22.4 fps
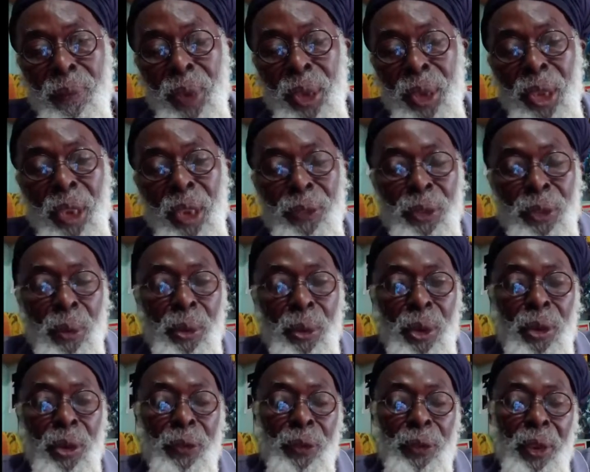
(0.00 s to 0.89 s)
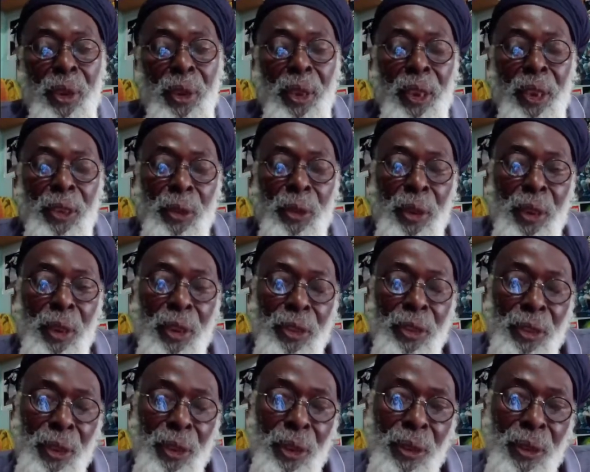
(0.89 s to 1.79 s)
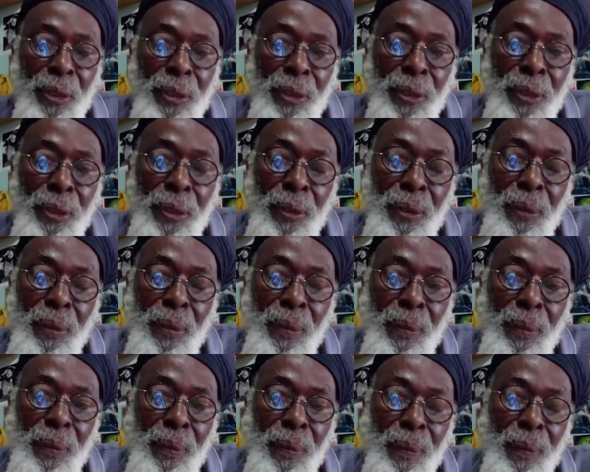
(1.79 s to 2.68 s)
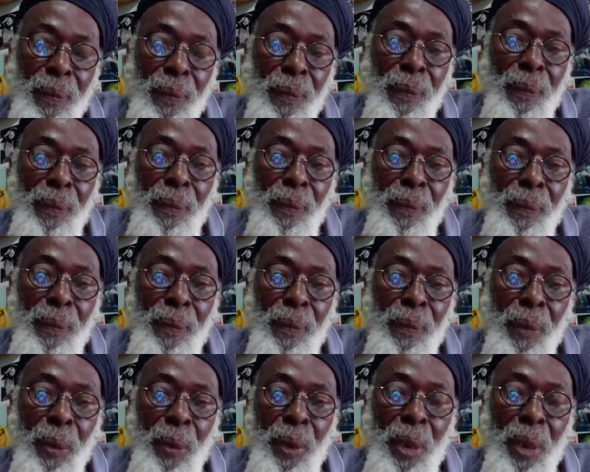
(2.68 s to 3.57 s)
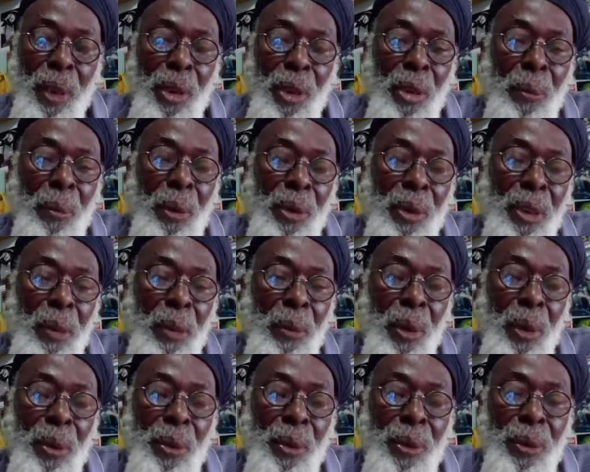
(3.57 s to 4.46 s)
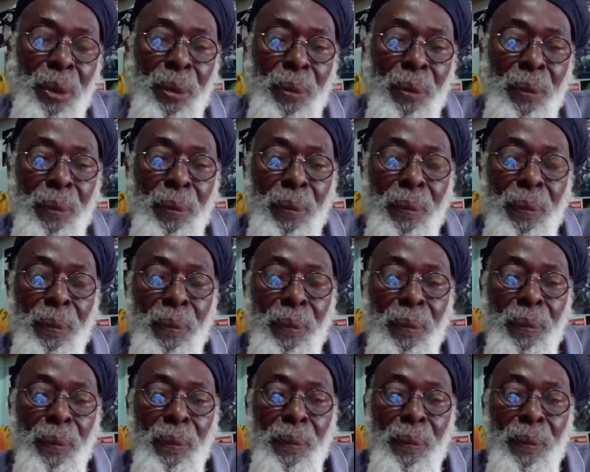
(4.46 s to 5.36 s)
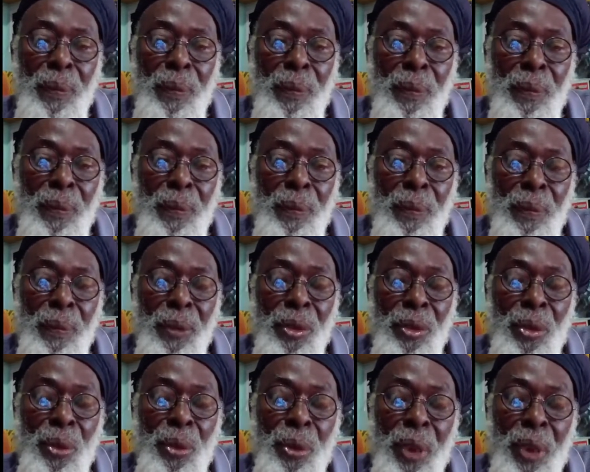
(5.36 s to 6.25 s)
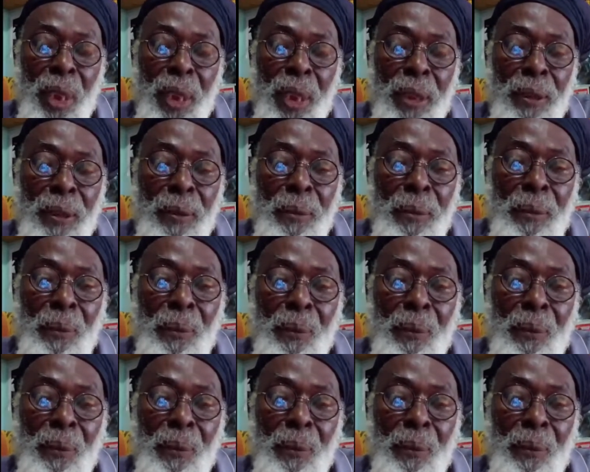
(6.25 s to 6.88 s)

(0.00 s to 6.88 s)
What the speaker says: And you have some of your different gods where they serve. We not gonna burn them out. Is you that?